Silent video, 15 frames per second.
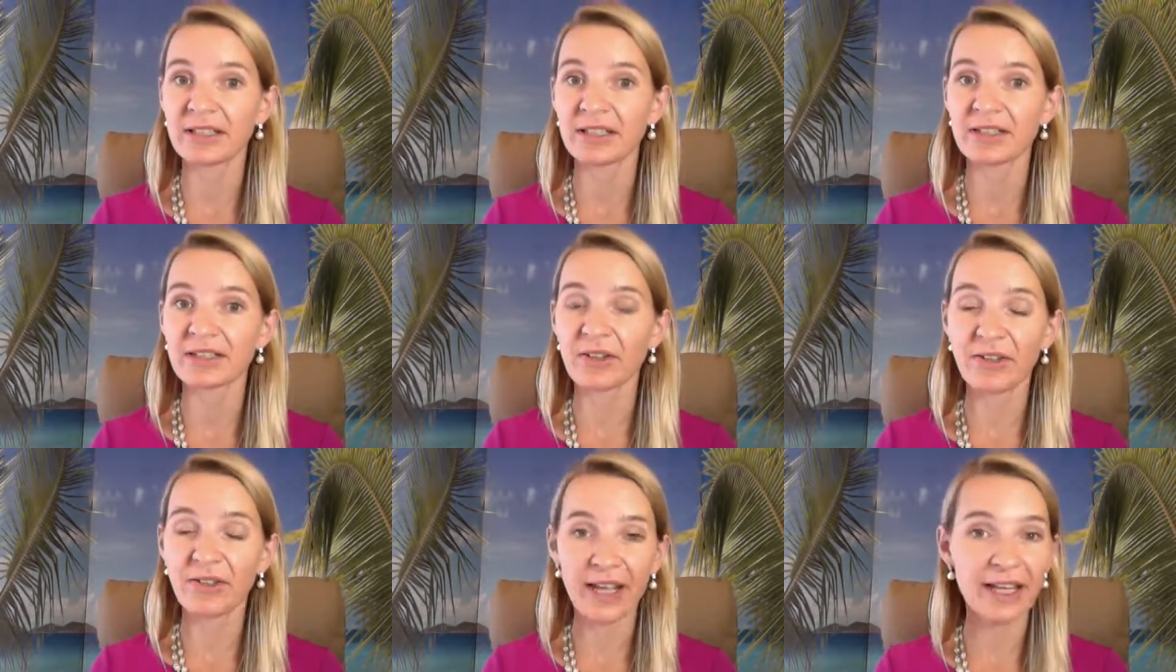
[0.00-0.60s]
so
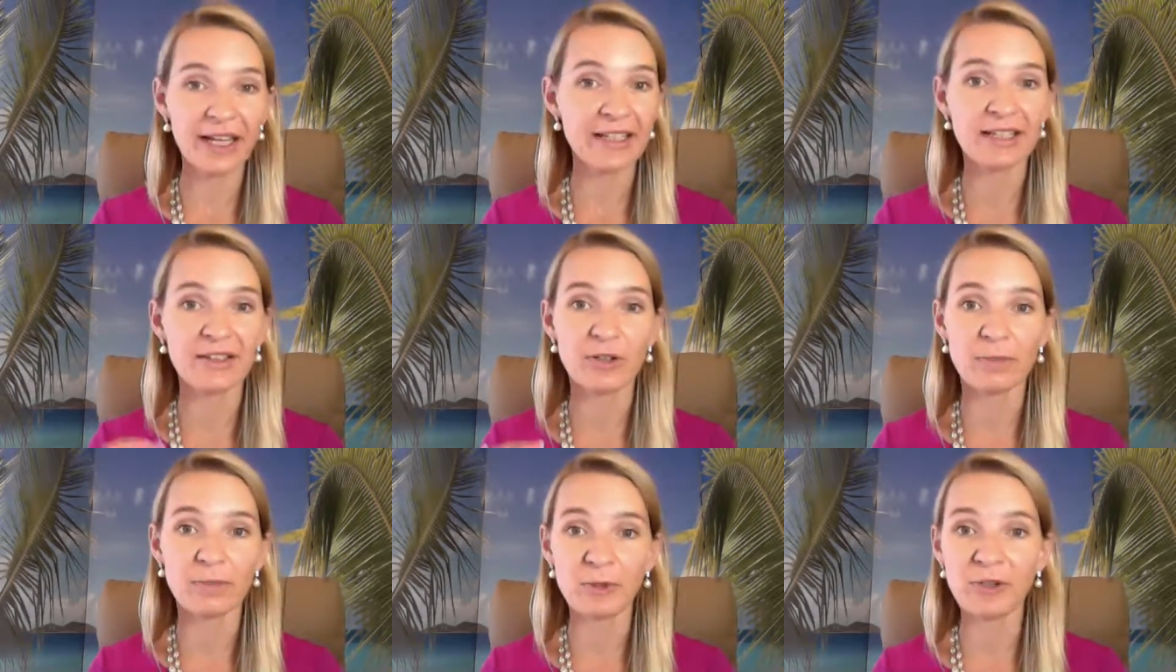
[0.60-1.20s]
then I can
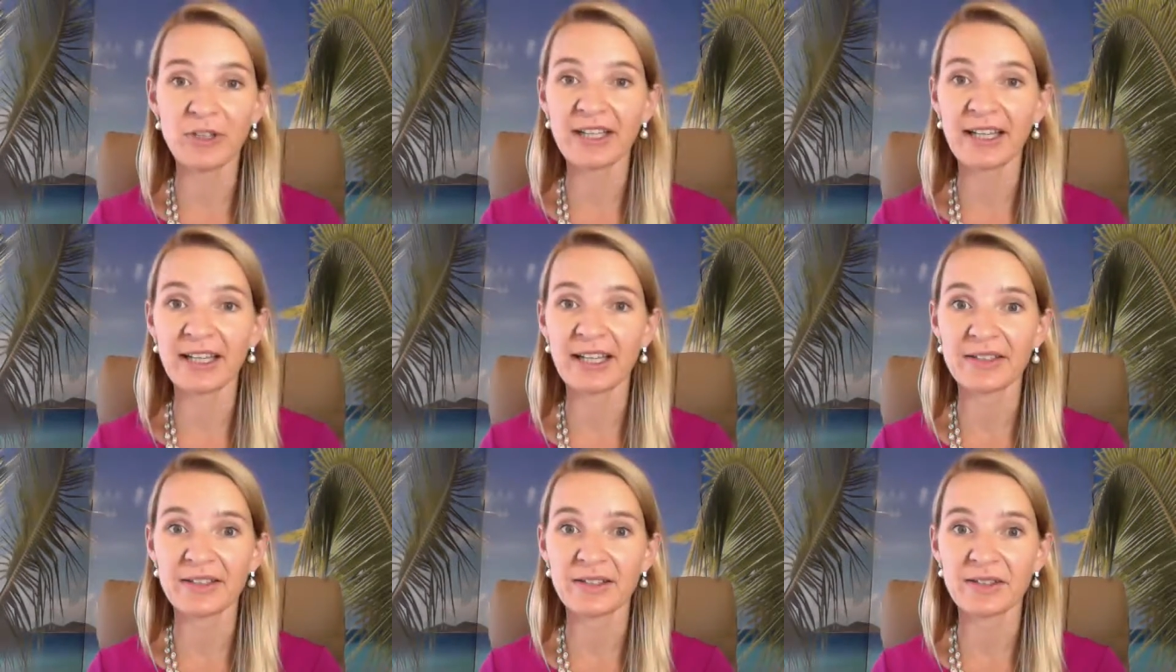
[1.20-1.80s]

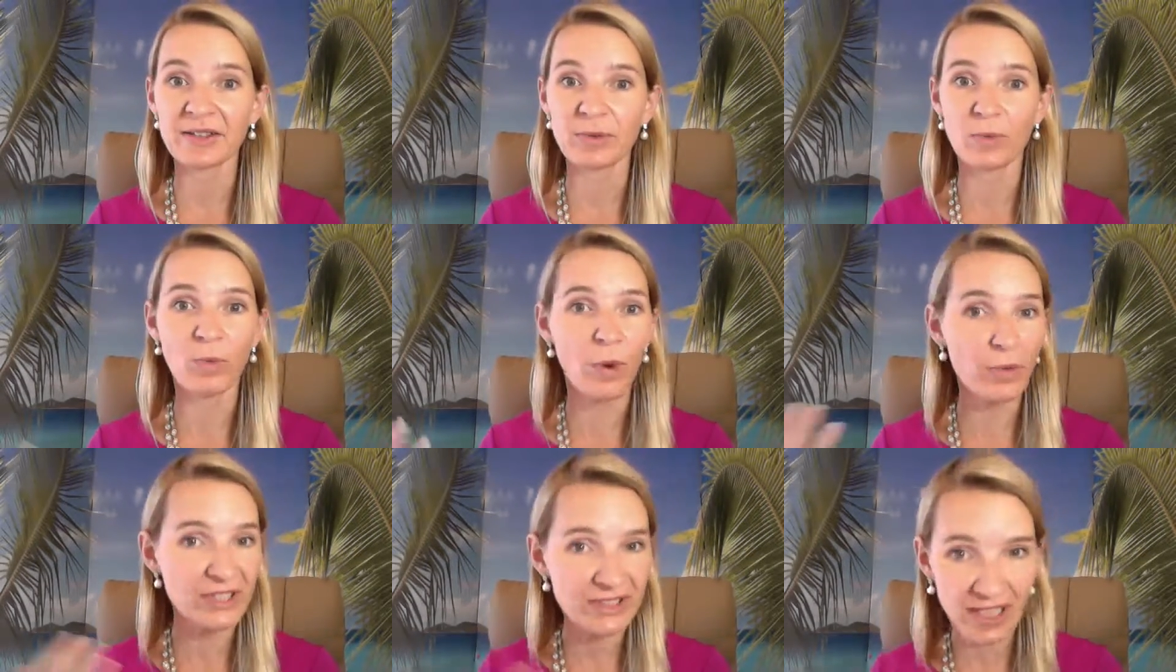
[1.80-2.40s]
communicate
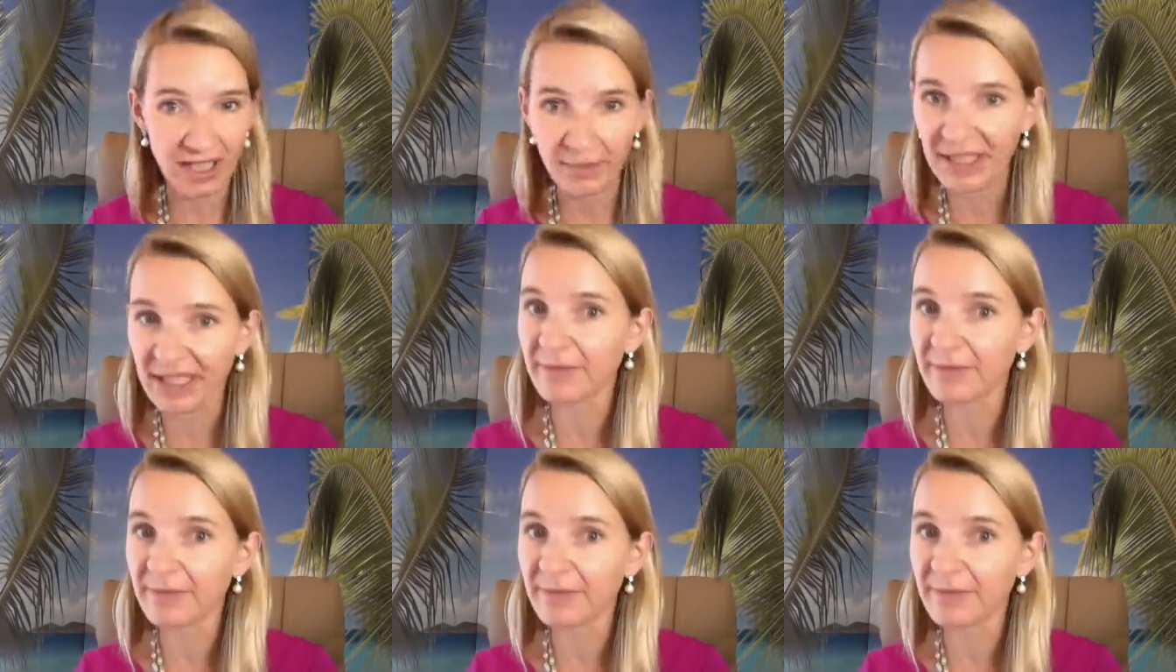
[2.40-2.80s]
what was coming up